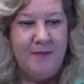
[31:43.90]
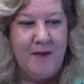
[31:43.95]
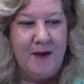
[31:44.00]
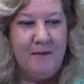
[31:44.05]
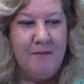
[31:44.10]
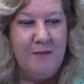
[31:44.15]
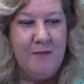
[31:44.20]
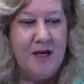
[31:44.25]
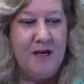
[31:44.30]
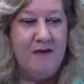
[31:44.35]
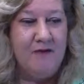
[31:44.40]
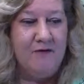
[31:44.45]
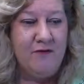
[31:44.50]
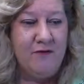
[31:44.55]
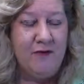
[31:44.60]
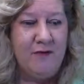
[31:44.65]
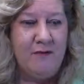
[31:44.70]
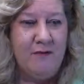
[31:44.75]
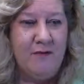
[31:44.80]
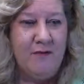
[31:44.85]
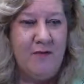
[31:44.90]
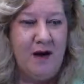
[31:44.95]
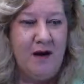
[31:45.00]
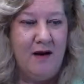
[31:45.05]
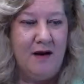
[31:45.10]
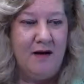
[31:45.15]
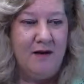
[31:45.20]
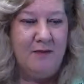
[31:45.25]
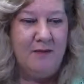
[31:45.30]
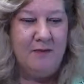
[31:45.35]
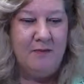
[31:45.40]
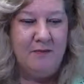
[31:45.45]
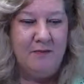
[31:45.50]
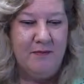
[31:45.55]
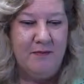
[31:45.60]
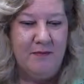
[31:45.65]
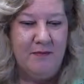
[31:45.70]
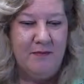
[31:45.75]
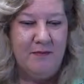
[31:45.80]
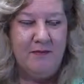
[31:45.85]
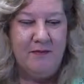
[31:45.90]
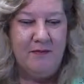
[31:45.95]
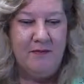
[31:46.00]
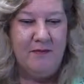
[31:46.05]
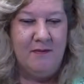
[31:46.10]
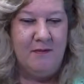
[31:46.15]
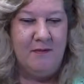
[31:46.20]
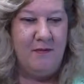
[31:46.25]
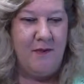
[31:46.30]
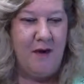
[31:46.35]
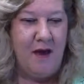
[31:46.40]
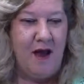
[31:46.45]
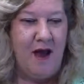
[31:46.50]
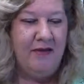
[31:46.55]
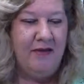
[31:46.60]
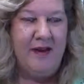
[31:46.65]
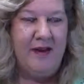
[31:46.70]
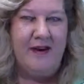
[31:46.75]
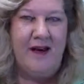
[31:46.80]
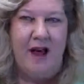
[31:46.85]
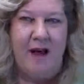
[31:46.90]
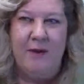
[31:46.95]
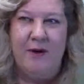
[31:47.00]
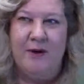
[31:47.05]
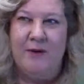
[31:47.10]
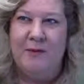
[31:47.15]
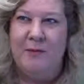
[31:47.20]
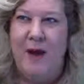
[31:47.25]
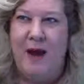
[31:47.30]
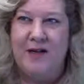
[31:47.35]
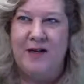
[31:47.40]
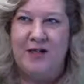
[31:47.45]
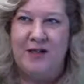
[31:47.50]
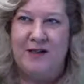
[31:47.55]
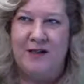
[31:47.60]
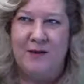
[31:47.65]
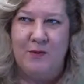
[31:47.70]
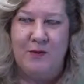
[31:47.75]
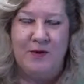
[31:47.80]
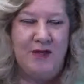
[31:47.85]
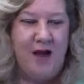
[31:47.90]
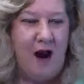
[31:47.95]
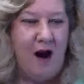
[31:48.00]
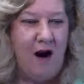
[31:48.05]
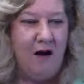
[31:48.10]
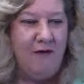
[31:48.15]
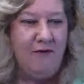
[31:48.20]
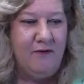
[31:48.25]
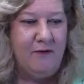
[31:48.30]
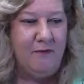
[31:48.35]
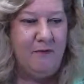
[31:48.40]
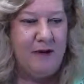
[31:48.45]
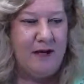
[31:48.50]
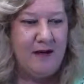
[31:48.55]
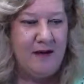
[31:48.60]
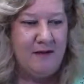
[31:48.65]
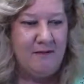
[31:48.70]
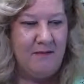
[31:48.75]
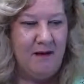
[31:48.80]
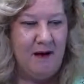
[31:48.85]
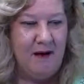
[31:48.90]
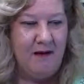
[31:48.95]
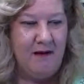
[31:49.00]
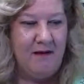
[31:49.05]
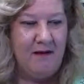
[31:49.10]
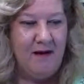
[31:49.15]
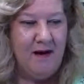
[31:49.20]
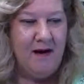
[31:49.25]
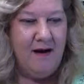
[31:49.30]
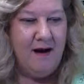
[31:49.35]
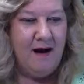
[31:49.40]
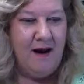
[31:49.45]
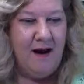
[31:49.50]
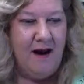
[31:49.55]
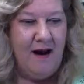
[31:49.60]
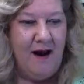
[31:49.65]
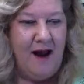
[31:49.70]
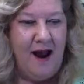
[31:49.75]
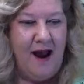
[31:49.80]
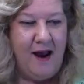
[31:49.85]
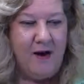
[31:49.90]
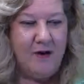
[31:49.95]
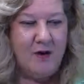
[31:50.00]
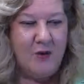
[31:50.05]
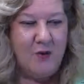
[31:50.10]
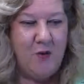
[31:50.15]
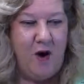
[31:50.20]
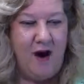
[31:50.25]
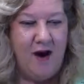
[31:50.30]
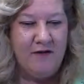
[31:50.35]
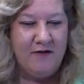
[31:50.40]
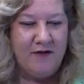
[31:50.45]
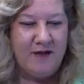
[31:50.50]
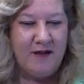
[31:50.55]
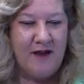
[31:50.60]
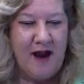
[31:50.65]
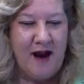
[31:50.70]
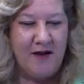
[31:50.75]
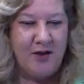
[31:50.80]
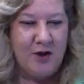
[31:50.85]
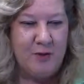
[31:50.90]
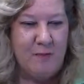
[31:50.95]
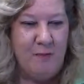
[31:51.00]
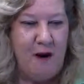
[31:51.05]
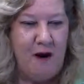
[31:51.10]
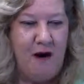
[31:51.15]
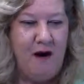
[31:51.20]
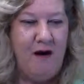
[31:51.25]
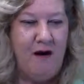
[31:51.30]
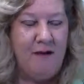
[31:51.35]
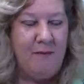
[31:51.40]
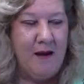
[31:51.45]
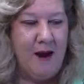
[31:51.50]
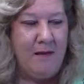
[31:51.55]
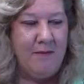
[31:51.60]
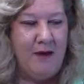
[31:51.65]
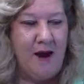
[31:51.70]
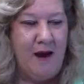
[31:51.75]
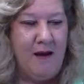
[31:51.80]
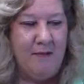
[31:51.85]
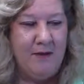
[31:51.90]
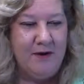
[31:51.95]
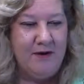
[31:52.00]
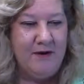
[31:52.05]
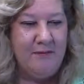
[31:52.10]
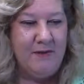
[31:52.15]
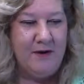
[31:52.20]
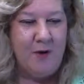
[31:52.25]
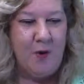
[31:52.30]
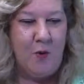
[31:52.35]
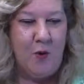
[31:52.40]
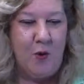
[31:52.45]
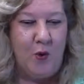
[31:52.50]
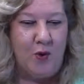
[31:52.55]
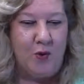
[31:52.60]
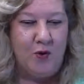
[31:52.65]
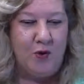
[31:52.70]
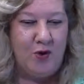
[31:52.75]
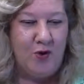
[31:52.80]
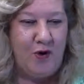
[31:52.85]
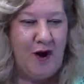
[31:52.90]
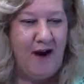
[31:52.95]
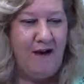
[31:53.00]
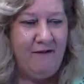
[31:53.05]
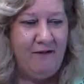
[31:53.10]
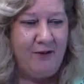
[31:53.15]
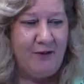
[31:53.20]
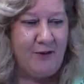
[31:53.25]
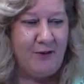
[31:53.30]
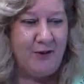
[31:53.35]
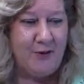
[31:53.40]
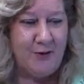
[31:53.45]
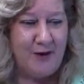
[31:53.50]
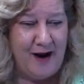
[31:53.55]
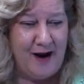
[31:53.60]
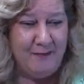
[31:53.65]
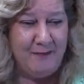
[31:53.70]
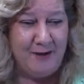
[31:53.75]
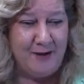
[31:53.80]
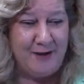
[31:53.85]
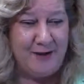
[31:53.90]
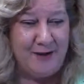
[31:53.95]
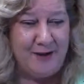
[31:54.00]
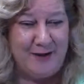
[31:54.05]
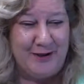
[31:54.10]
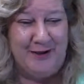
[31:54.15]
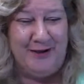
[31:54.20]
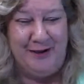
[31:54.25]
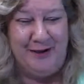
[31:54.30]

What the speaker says: me from, I think I'm going to basically retire from being a housewife / mom. I'm going to be a world traveler is what I'm going to do.